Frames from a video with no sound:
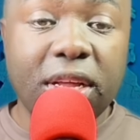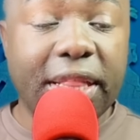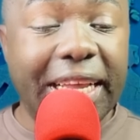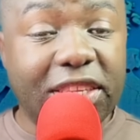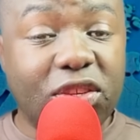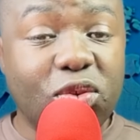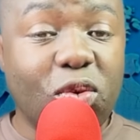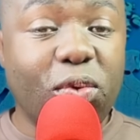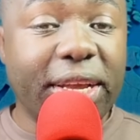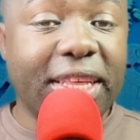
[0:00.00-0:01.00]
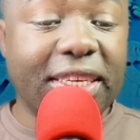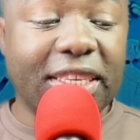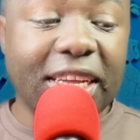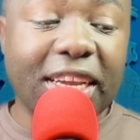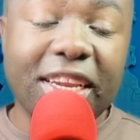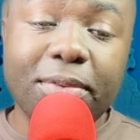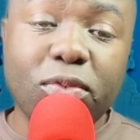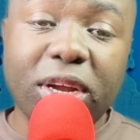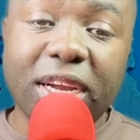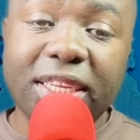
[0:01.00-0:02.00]
there is no way that General
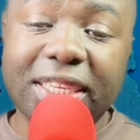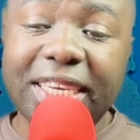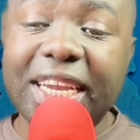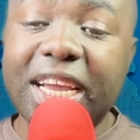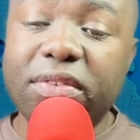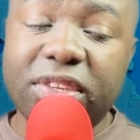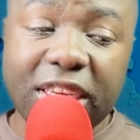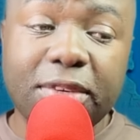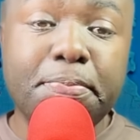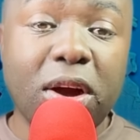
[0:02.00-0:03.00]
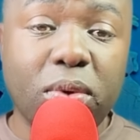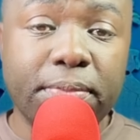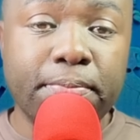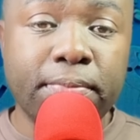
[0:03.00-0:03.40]
Mkhwanazi can have such power,